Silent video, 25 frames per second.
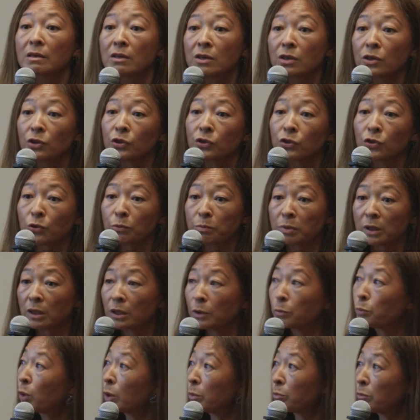Christine,
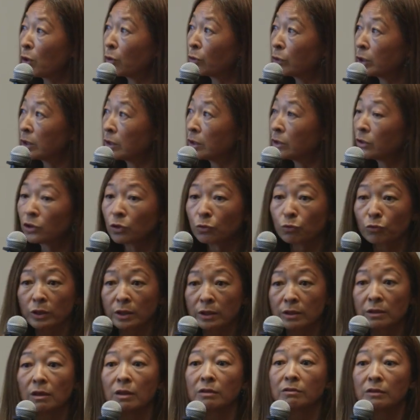Yabing Chi,
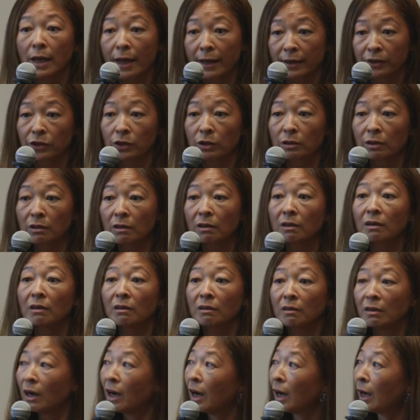uh, both of them
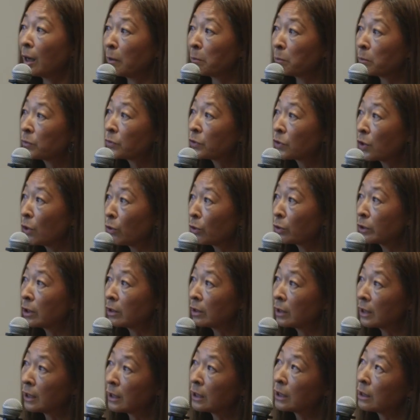got um,
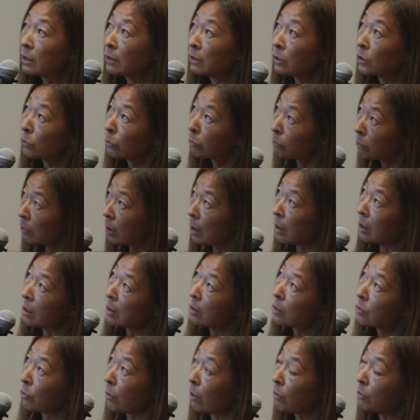uh, awards, so
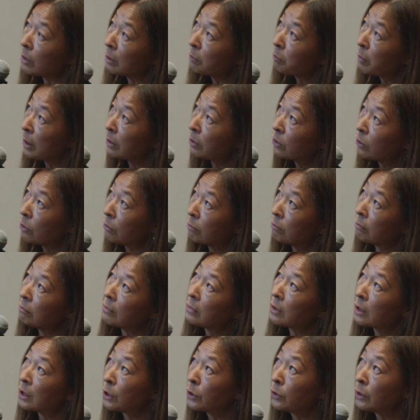we also want to
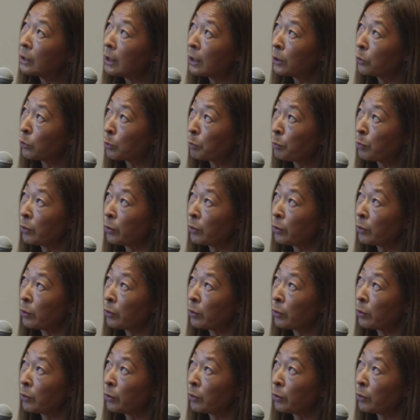celebrate that.